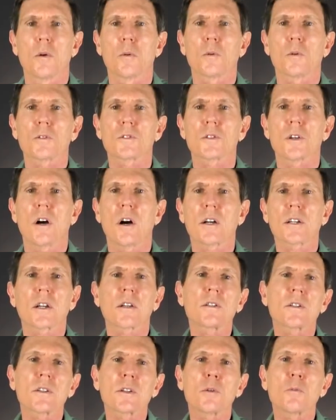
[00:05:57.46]
We'll talk a
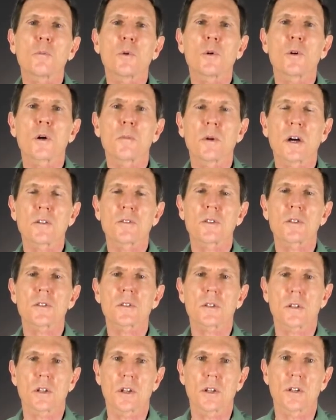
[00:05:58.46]
little more about this
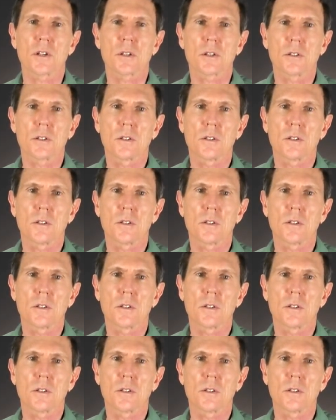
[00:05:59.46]
later.